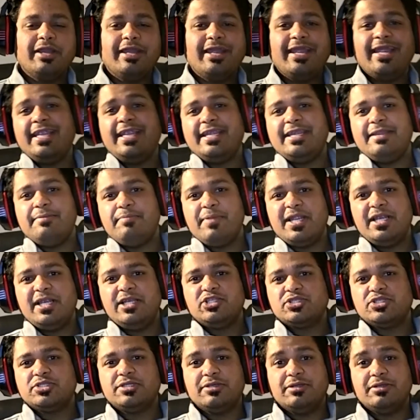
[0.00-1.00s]
It
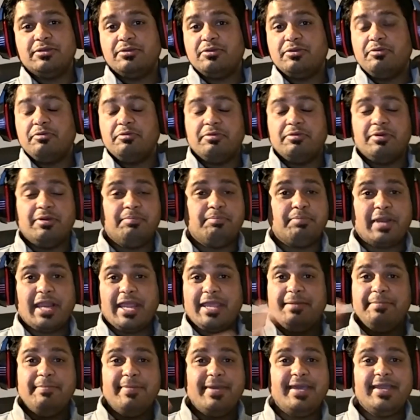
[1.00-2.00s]
depends
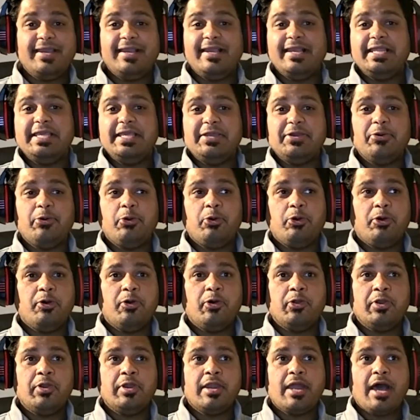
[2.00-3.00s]
primarily
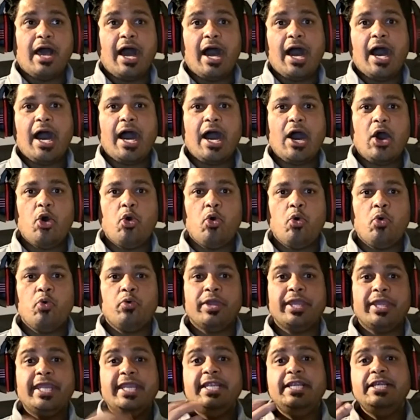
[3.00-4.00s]
on
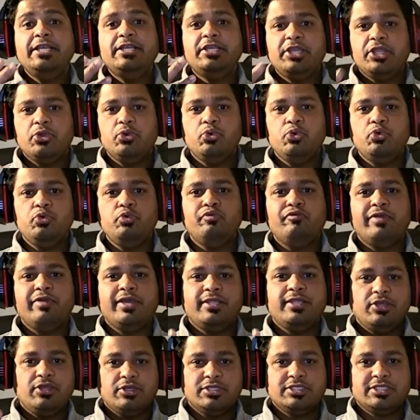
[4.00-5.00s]
how in tune
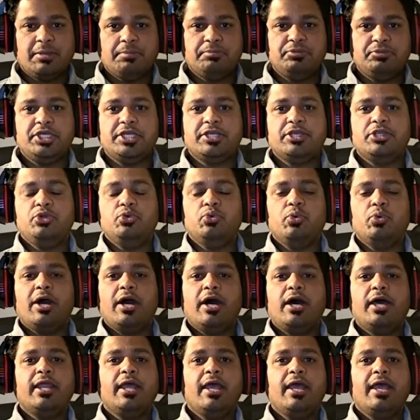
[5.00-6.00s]
with your subject you
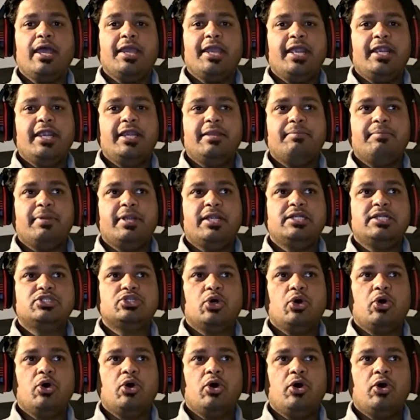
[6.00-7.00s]
are. It
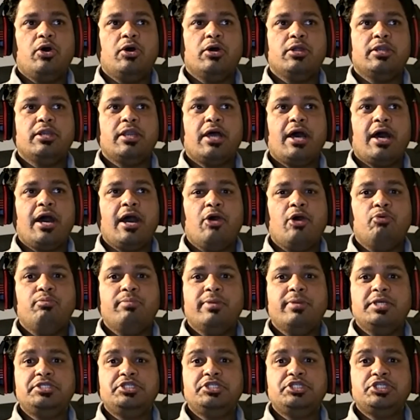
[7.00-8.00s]
depends on how
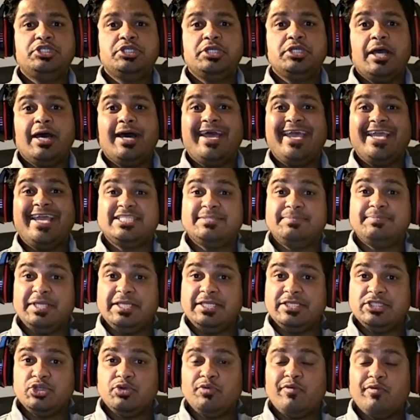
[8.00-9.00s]
much
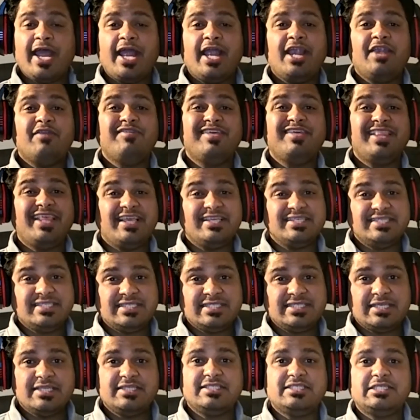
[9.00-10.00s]
experience you've had with
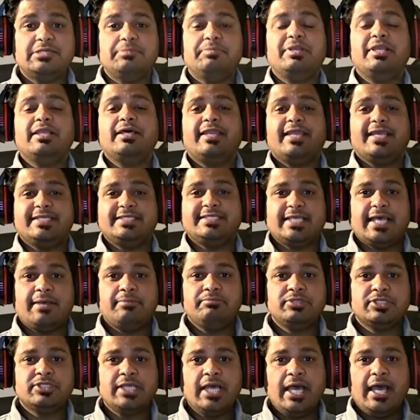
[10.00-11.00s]
such similar
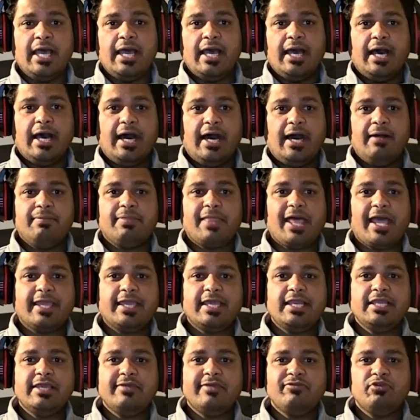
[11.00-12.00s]
exams. I
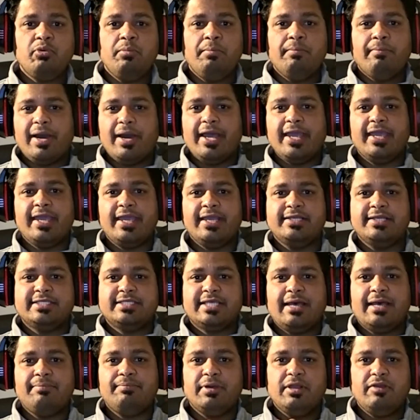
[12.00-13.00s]
can give you my
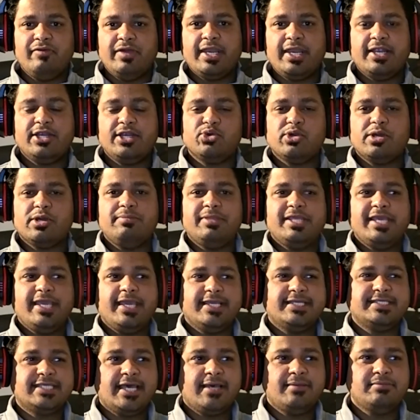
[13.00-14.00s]
example. When I took up the
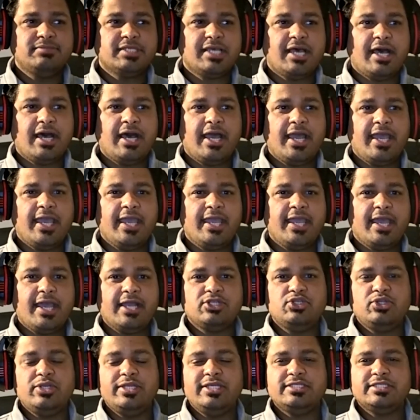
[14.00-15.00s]
exams, I
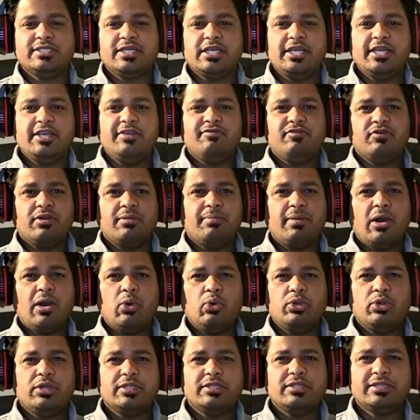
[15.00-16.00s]
actually studied for
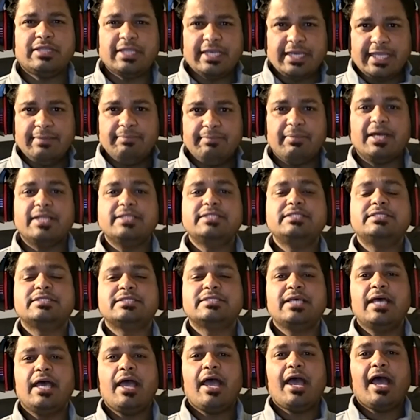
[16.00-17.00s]
about 3 months.
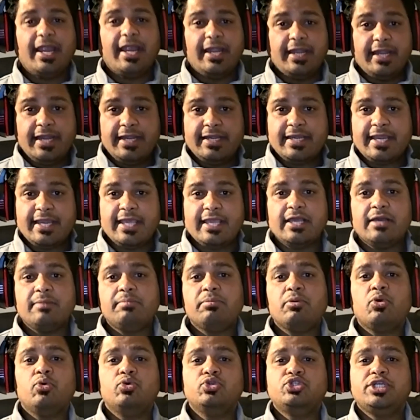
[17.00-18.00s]
I did take up
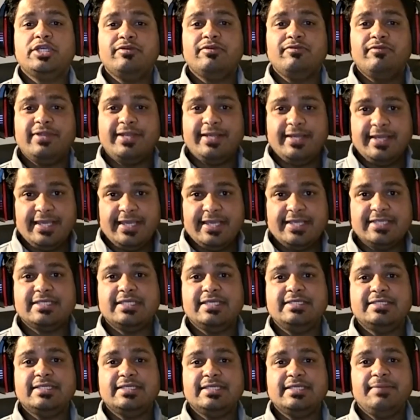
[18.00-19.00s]
coaching with
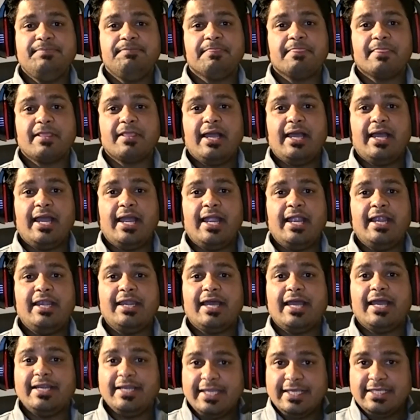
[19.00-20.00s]
DSTC and
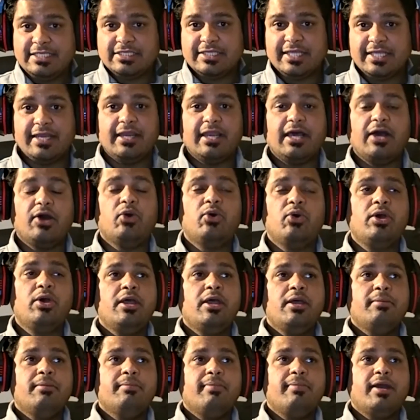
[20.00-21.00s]
I teach there now.
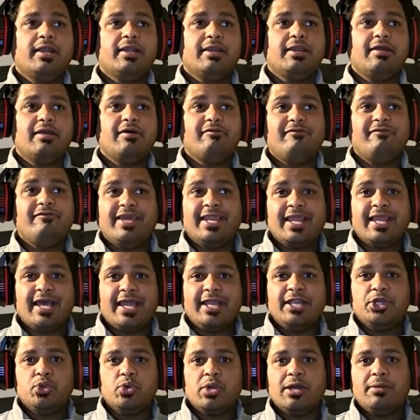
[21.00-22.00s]
But when
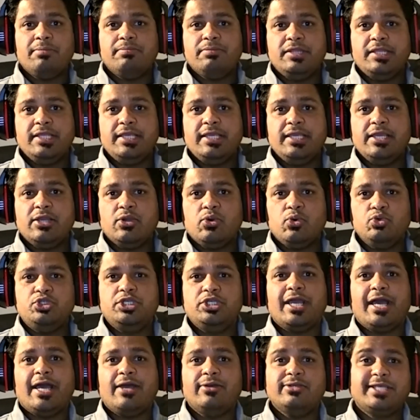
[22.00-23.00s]
I took up the
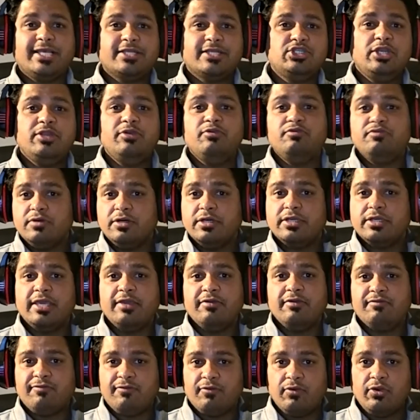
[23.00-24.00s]
coaching, I was actually
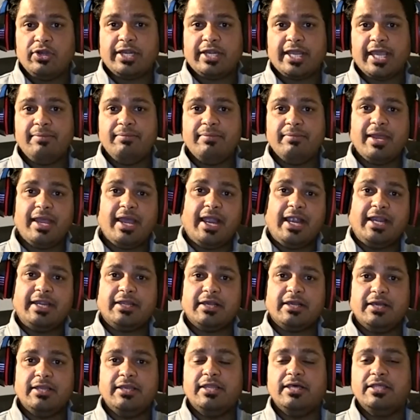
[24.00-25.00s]
working full time at
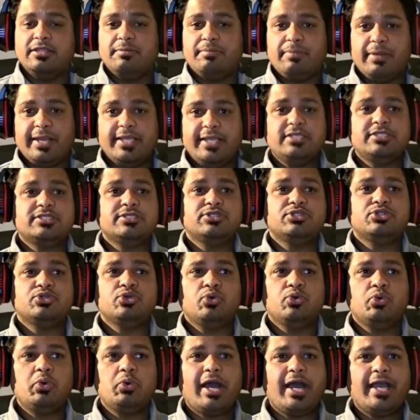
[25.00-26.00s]
another place.
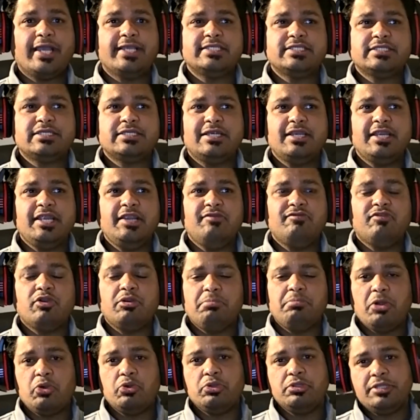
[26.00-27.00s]
So I studied for
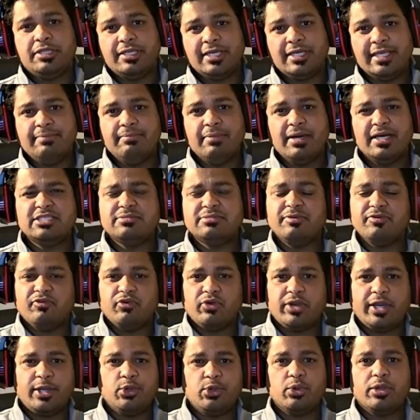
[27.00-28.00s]
about 3 months
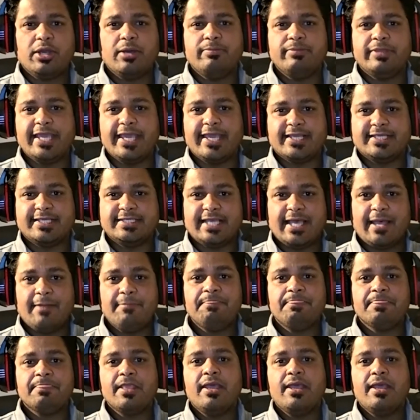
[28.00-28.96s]
before I took up the exam.